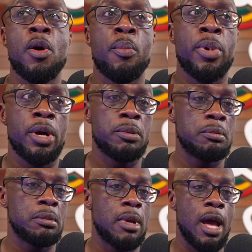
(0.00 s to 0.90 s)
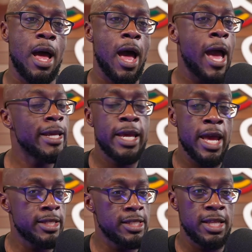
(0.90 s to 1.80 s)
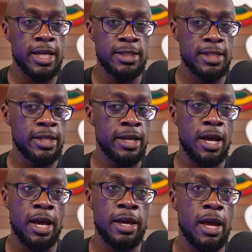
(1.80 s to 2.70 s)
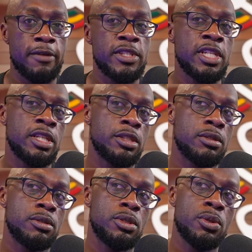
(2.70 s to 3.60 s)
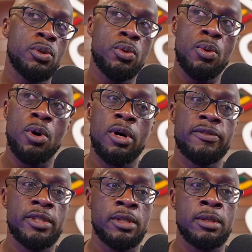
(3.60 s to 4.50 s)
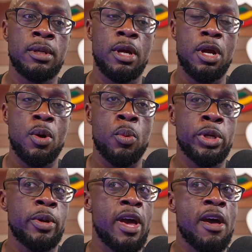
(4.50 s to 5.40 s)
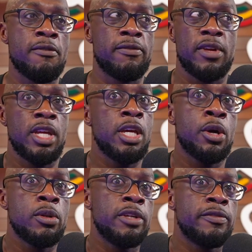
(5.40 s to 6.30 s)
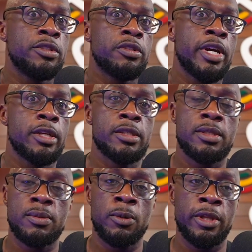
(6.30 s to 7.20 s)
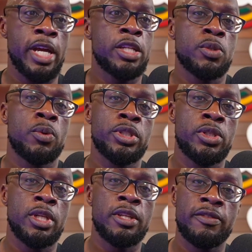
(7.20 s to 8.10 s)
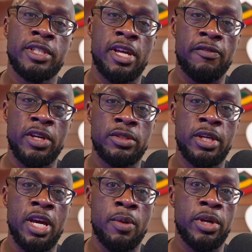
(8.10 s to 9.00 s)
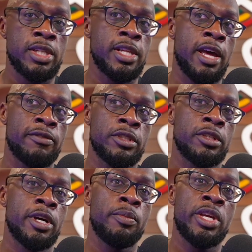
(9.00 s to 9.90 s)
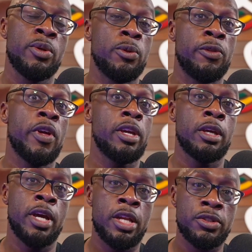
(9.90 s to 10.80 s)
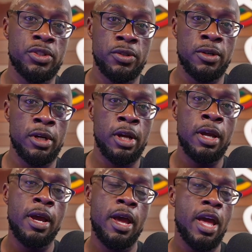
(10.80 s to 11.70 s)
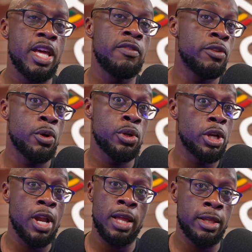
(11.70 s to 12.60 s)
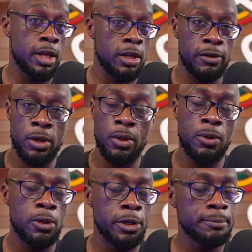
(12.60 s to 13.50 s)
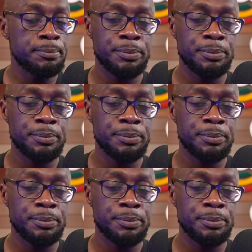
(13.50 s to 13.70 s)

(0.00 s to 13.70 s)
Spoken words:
But I can't say that today. I've seen it too often where you have ego lifting trainers where they just want you to lift as heavy as you can because they have to try and make you think you're getting stronger, even though you're not thinking of your core.